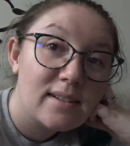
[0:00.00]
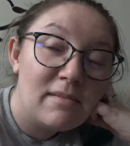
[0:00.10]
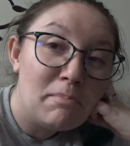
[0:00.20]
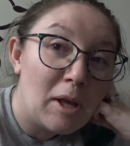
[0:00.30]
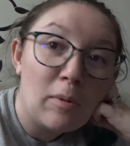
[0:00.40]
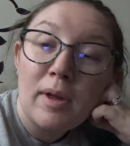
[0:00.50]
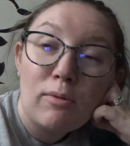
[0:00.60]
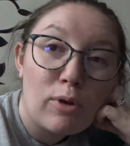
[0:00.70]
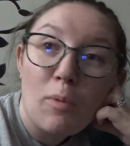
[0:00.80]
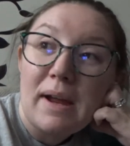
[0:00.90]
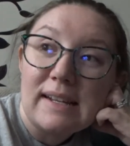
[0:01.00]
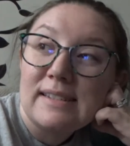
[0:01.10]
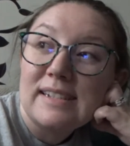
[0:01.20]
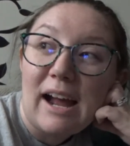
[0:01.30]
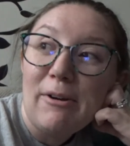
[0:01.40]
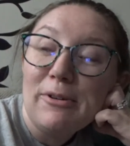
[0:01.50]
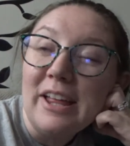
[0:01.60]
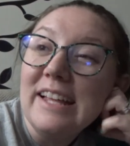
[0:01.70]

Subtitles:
male-male romance now.